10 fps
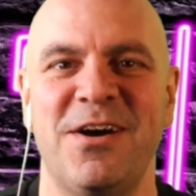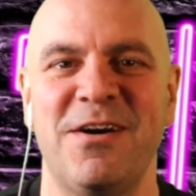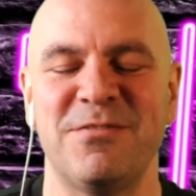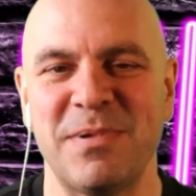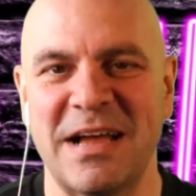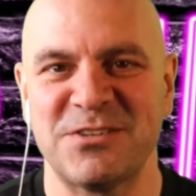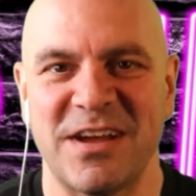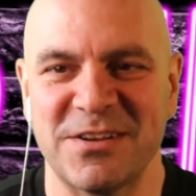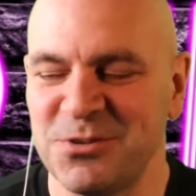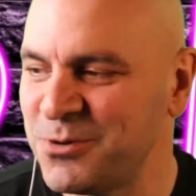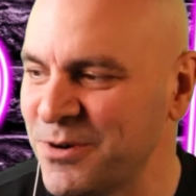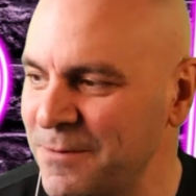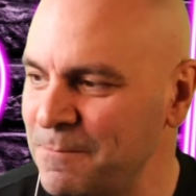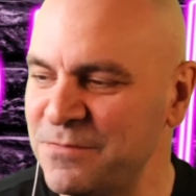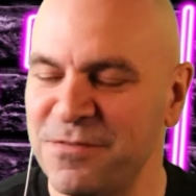of the Blackjack
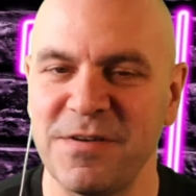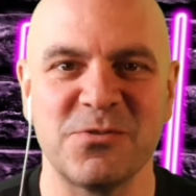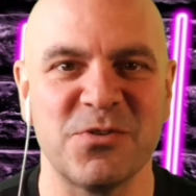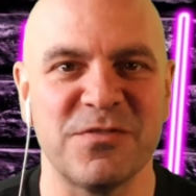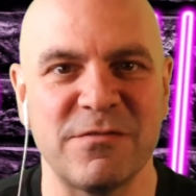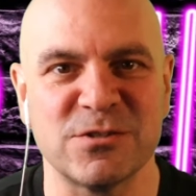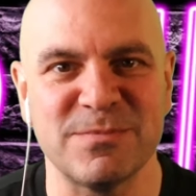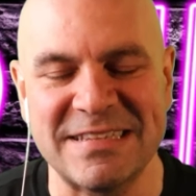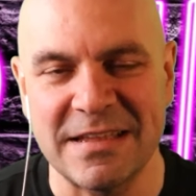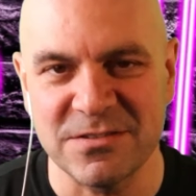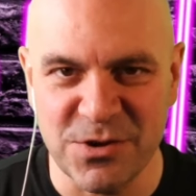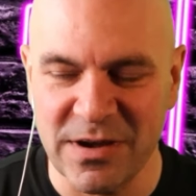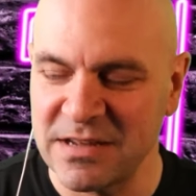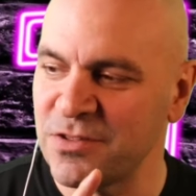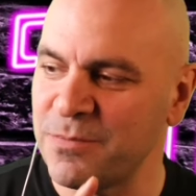Tour, and founder of Never Split Tens. And you
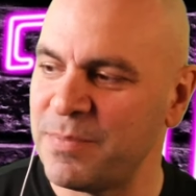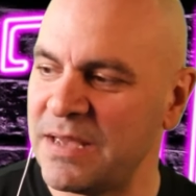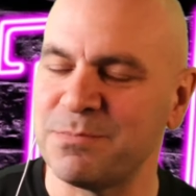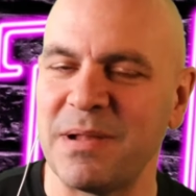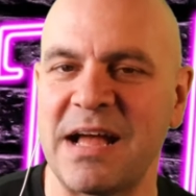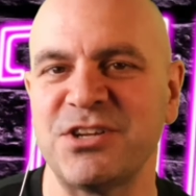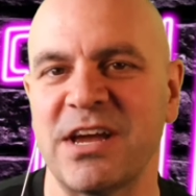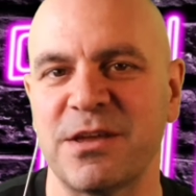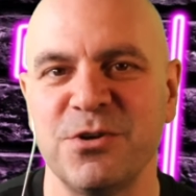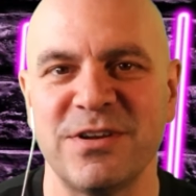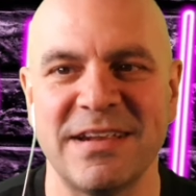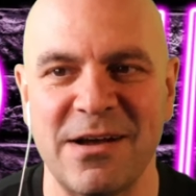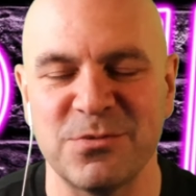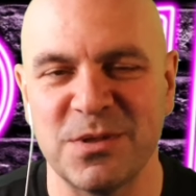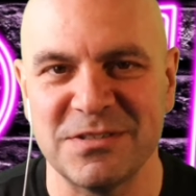guys are the best blackjack community
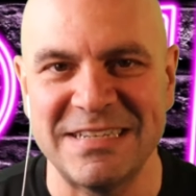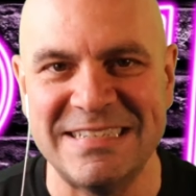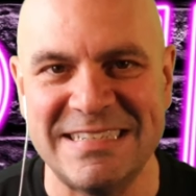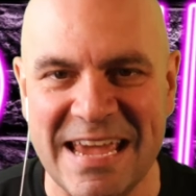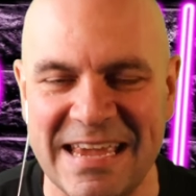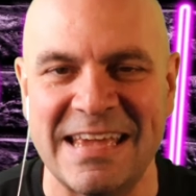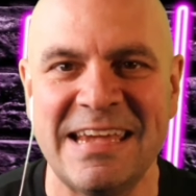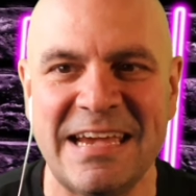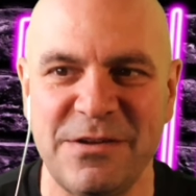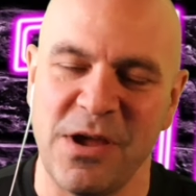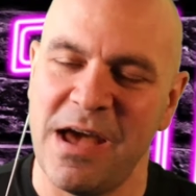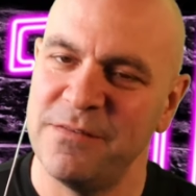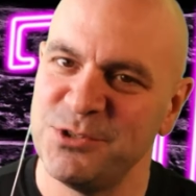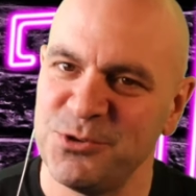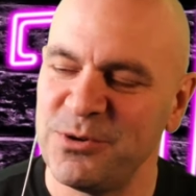out there today. And if you
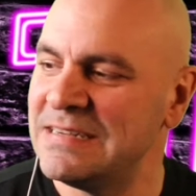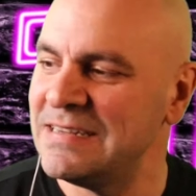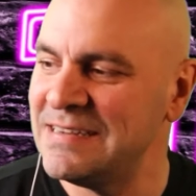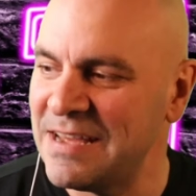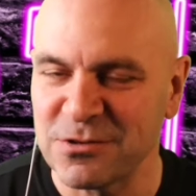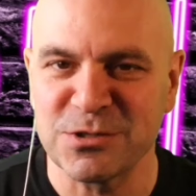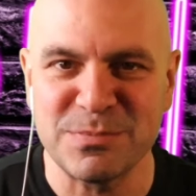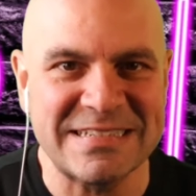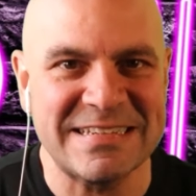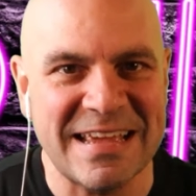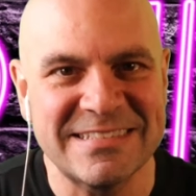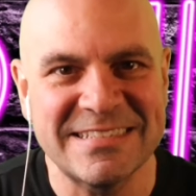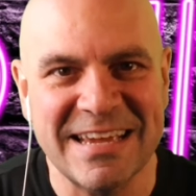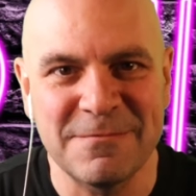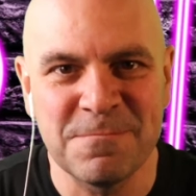haven't joined Never Split Tens
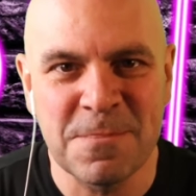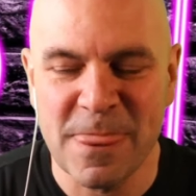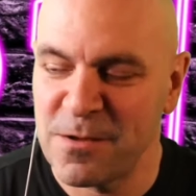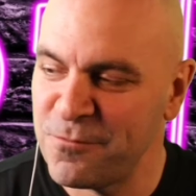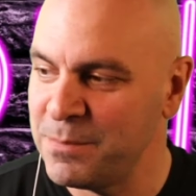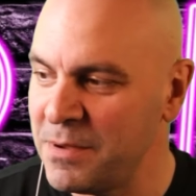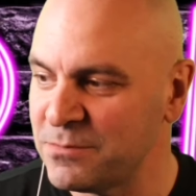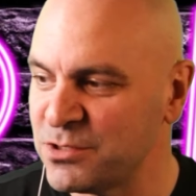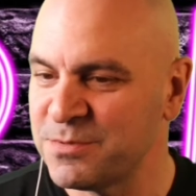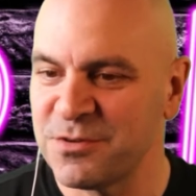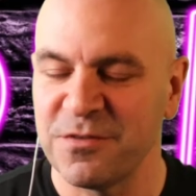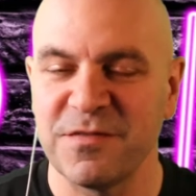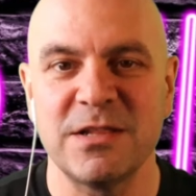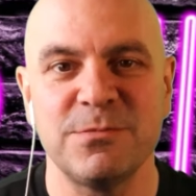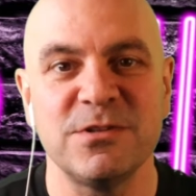yet, free memberships are
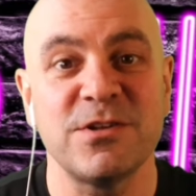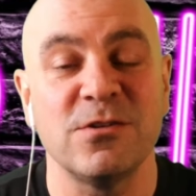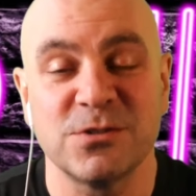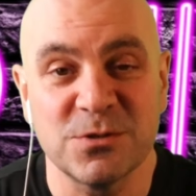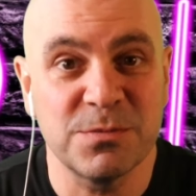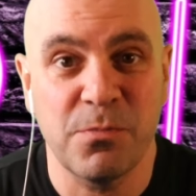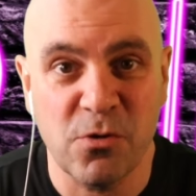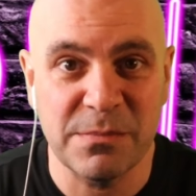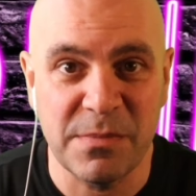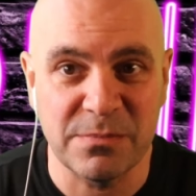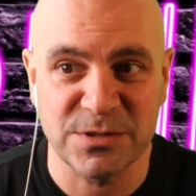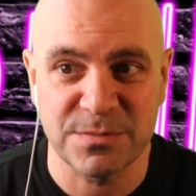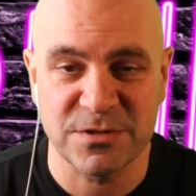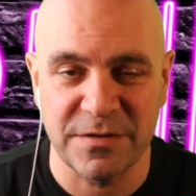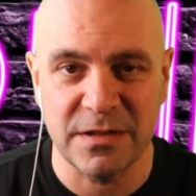available. Also, supporting
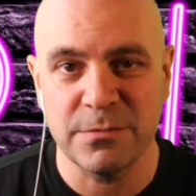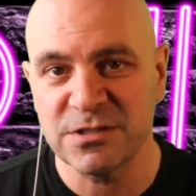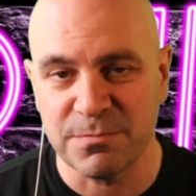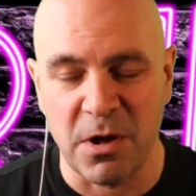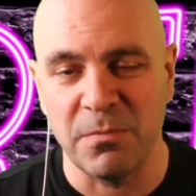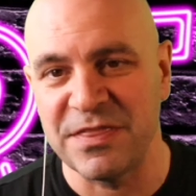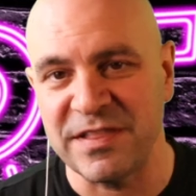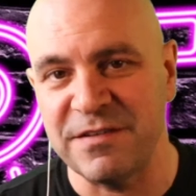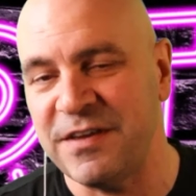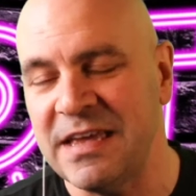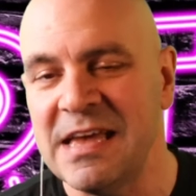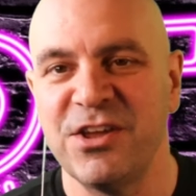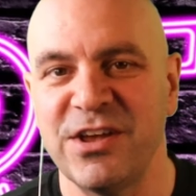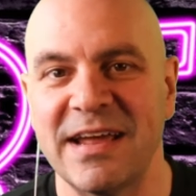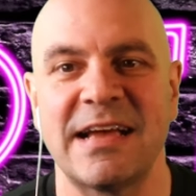memberships are available. Small monthly fee,
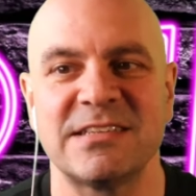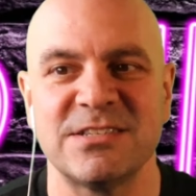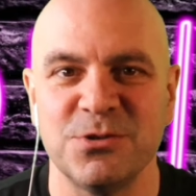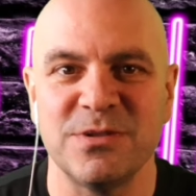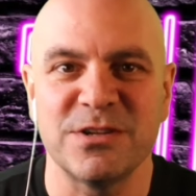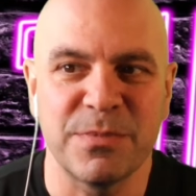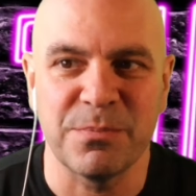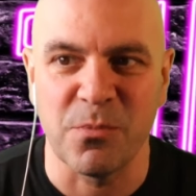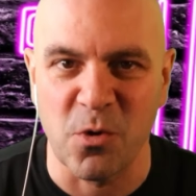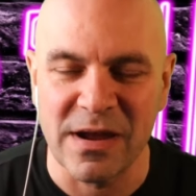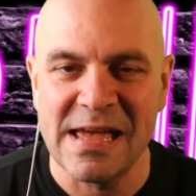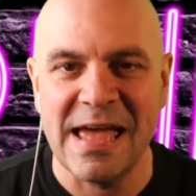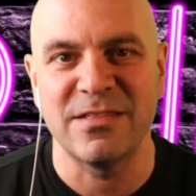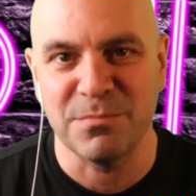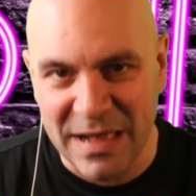you get access to a little bit more,
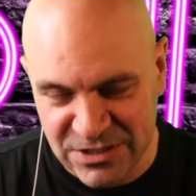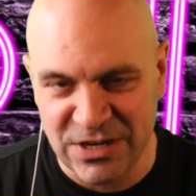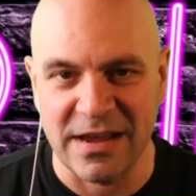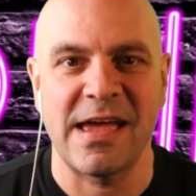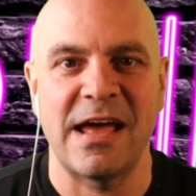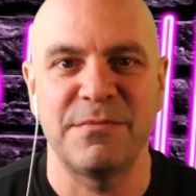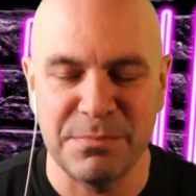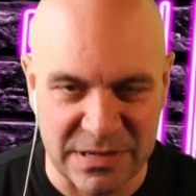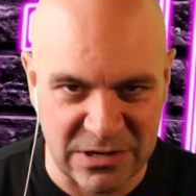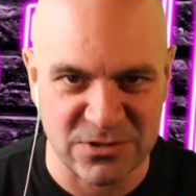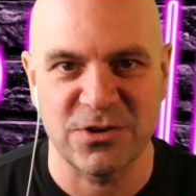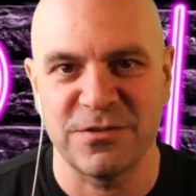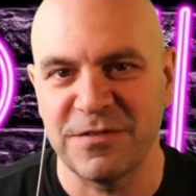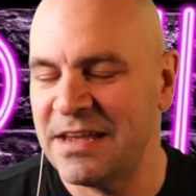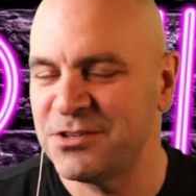and the Blackjack Academy player
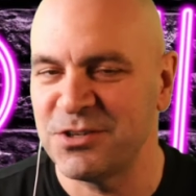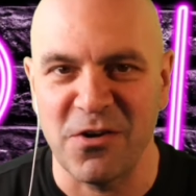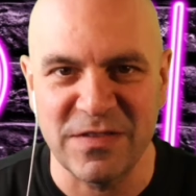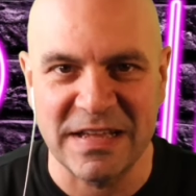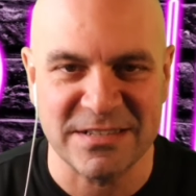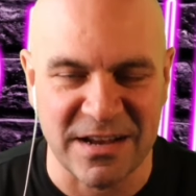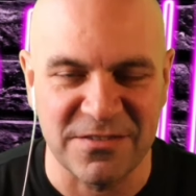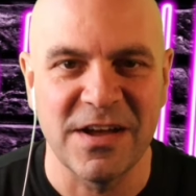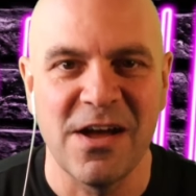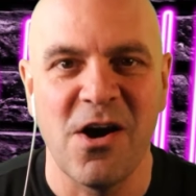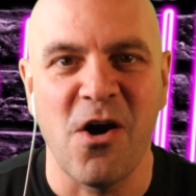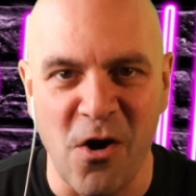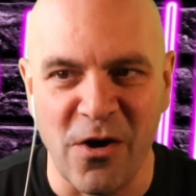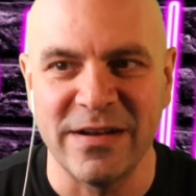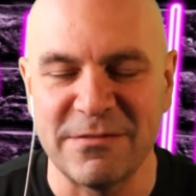certification, all that stuff
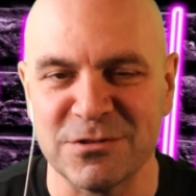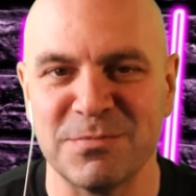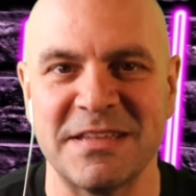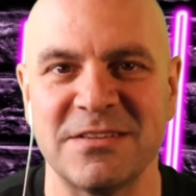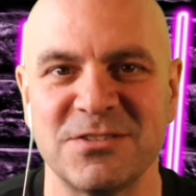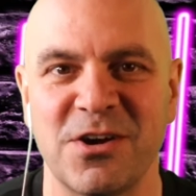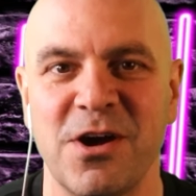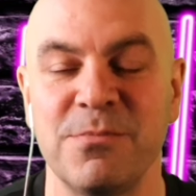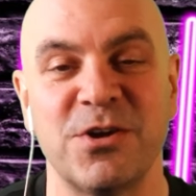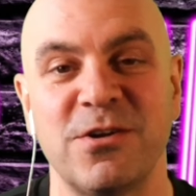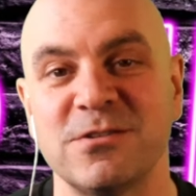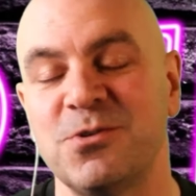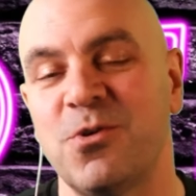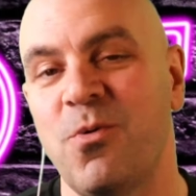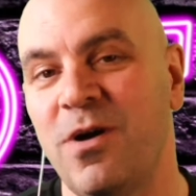on neversplittens.com, You can
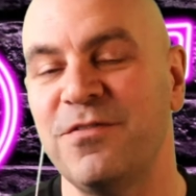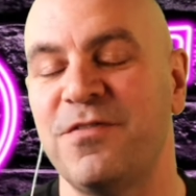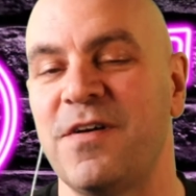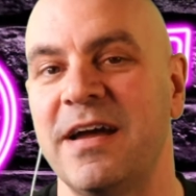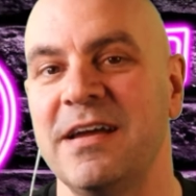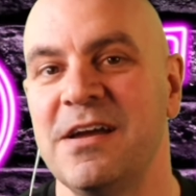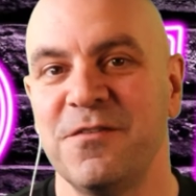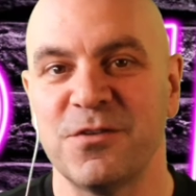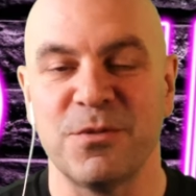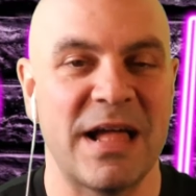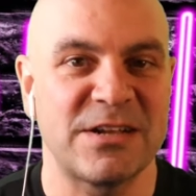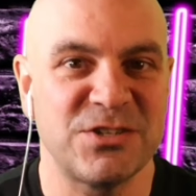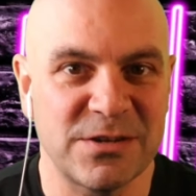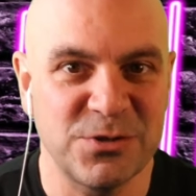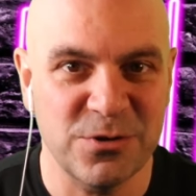also qualify for the
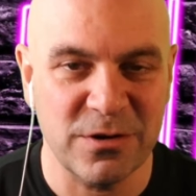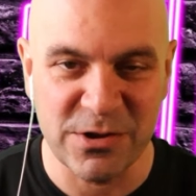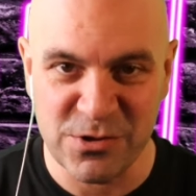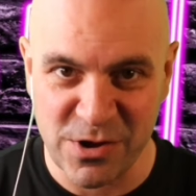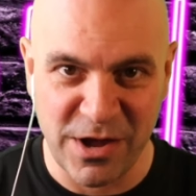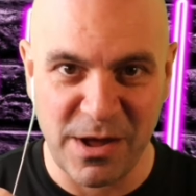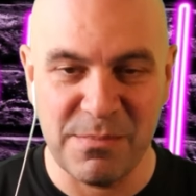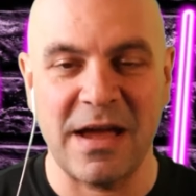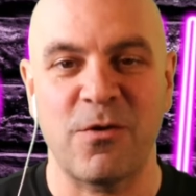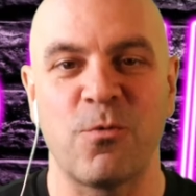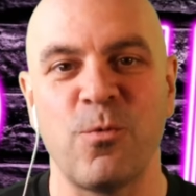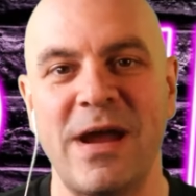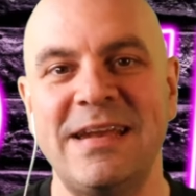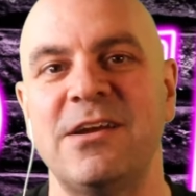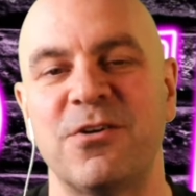Blackjack Tour, where you can come back
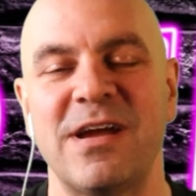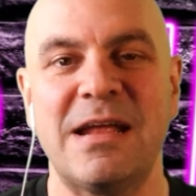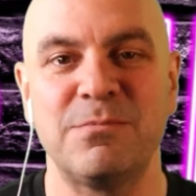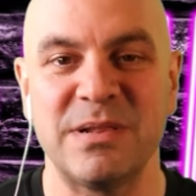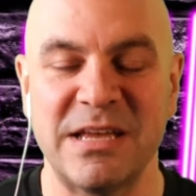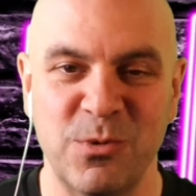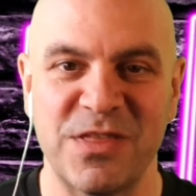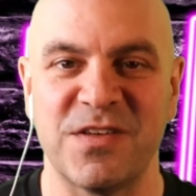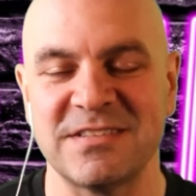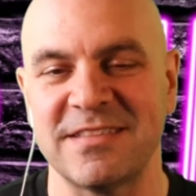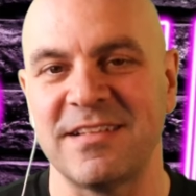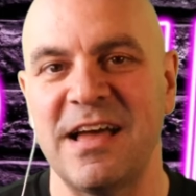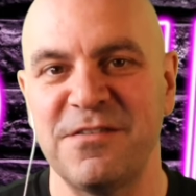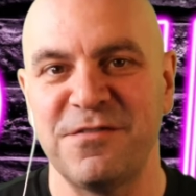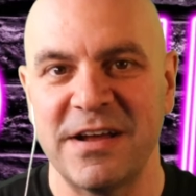right here and play with us at the
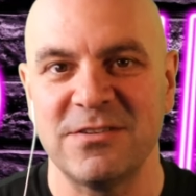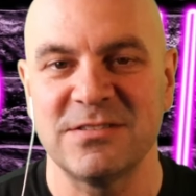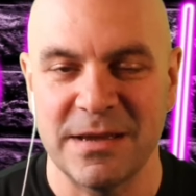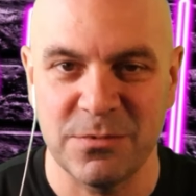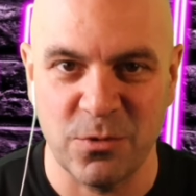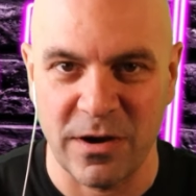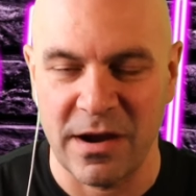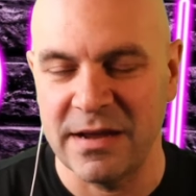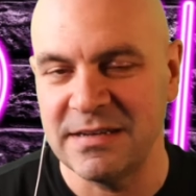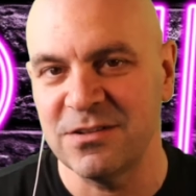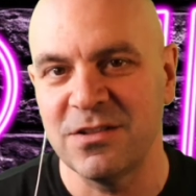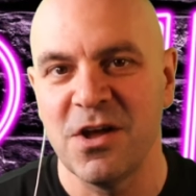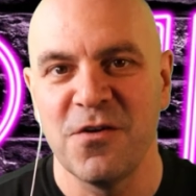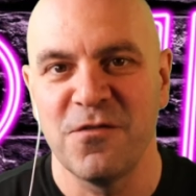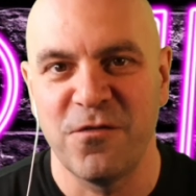live final table where I deal
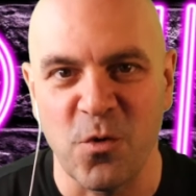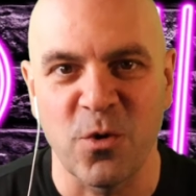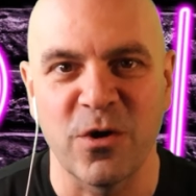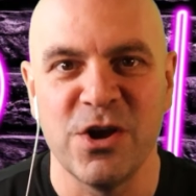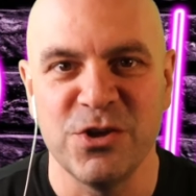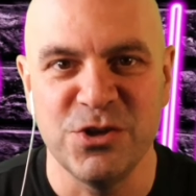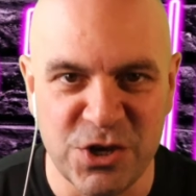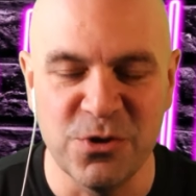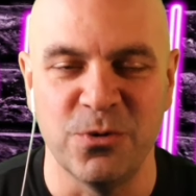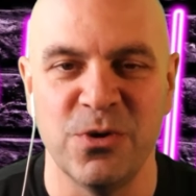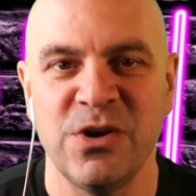for you.